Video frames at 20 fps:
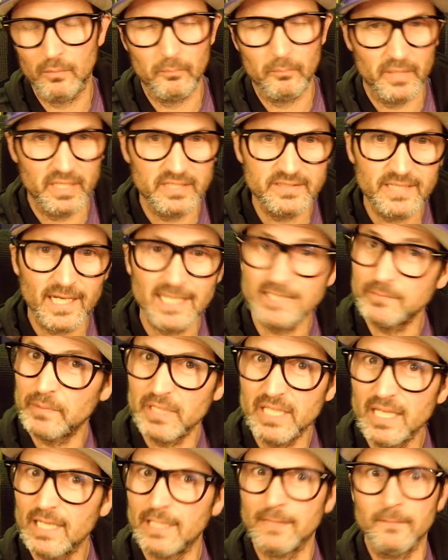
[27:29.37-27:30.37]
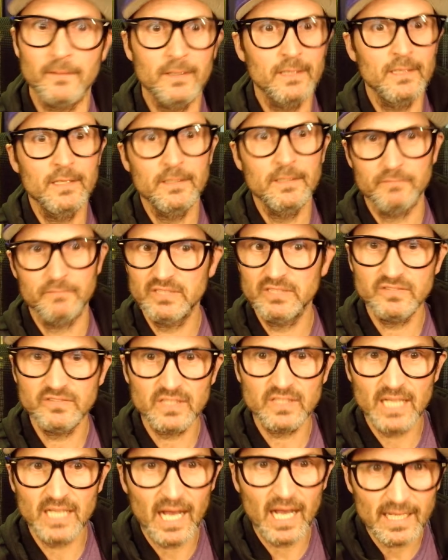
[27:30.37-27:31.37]
many times. But again, this is
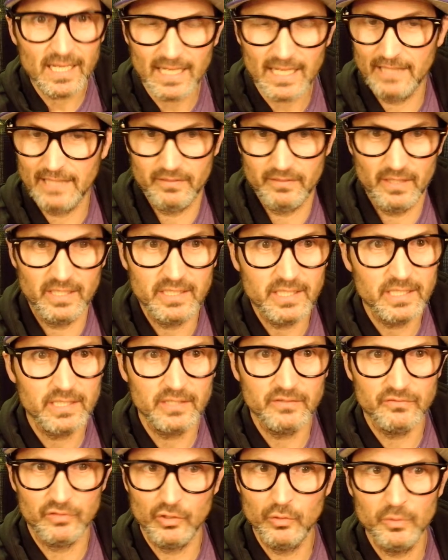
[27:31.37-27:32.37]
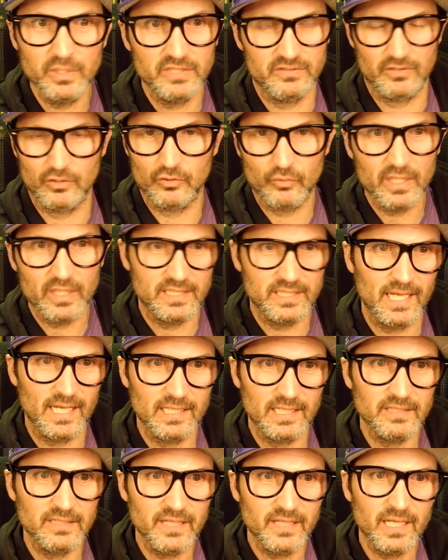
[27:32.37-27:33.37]
a guy, I think he can do it. He's a great
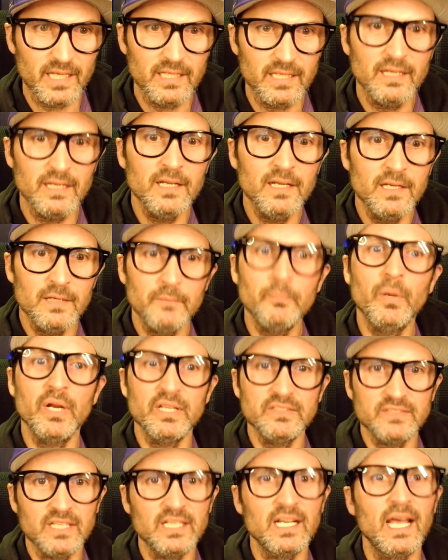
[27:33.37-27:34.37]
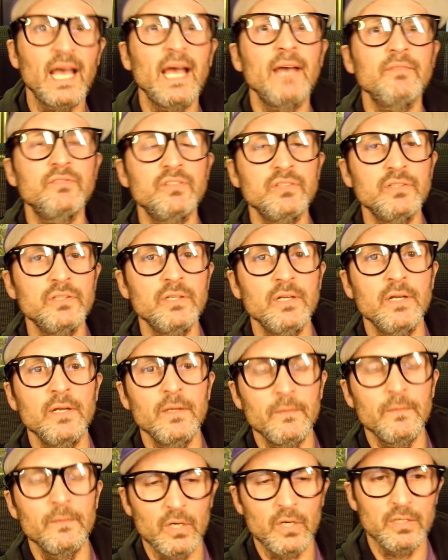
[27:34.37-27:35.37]
candidate, but he's going to have to,
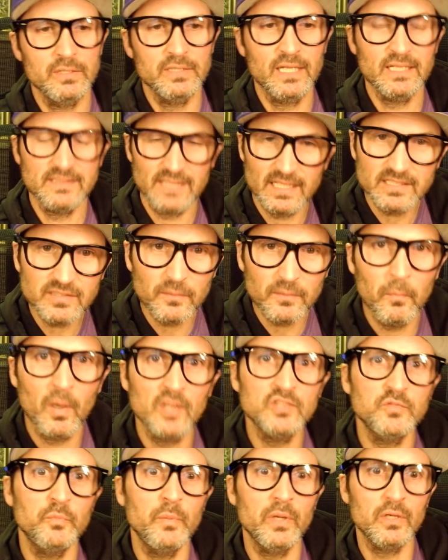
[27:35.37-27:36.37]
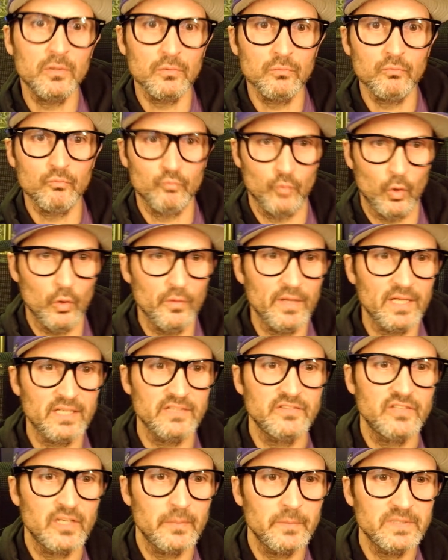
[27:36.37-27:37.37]
that's a much bigger role that
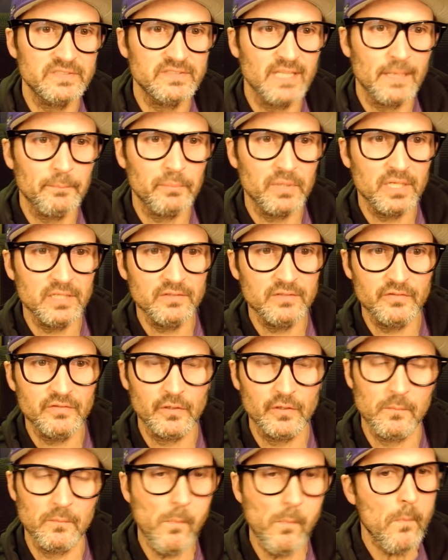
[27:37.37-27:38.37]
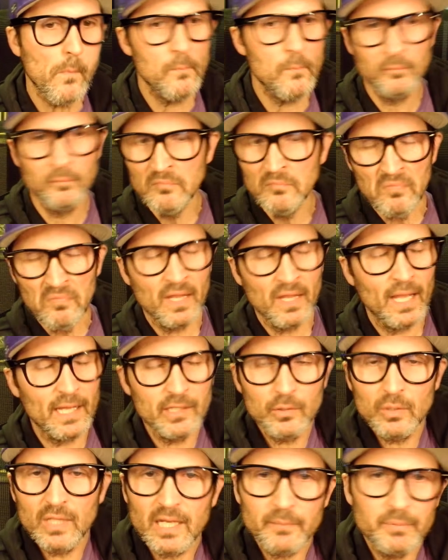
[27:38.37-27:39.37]
he's going to be stepping into. I
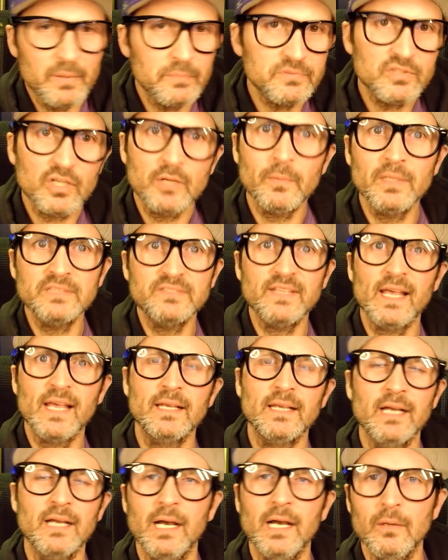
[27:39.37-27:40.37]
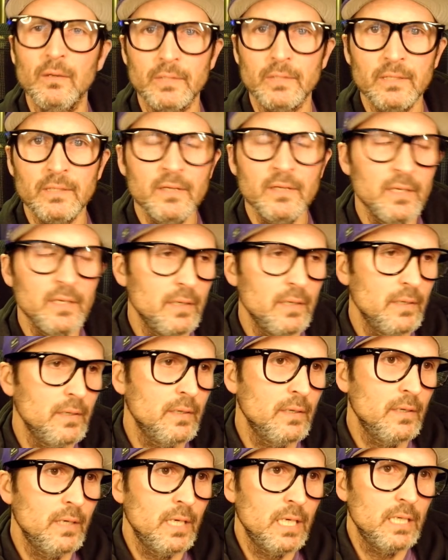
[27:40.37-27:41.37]
know a lot of people talk about Zach Cowan.
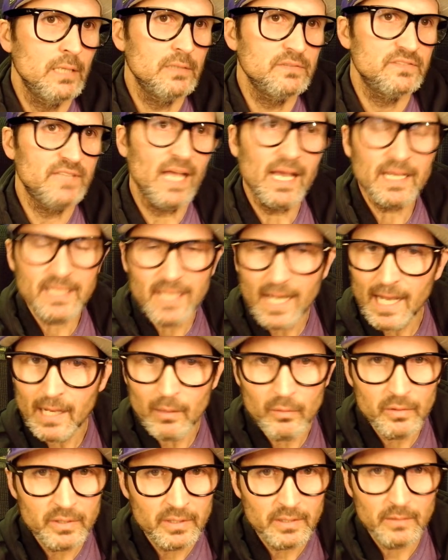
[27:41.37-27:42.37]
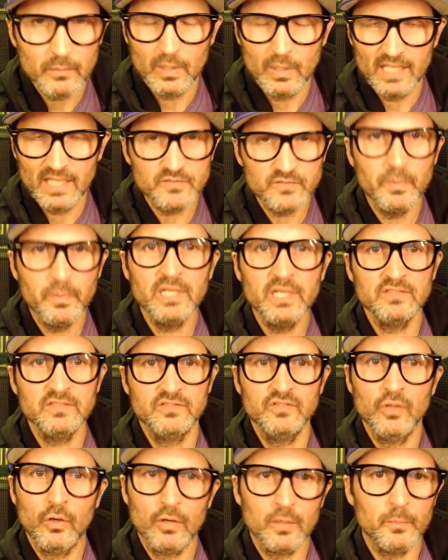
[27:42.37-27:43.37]
Zach Cowan has been a
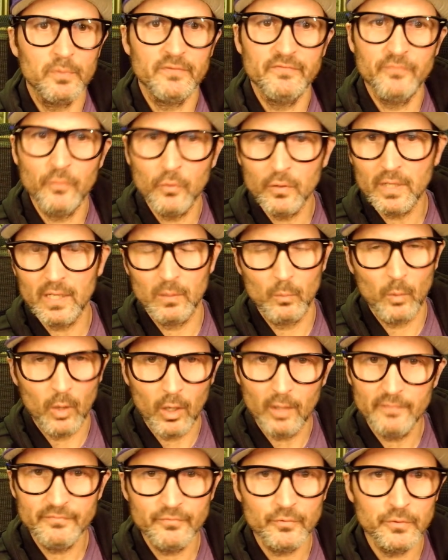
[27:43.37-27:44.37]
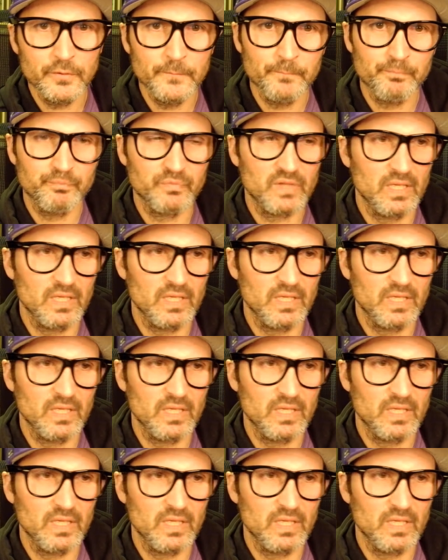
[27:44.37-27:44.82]
starter before at Wofford.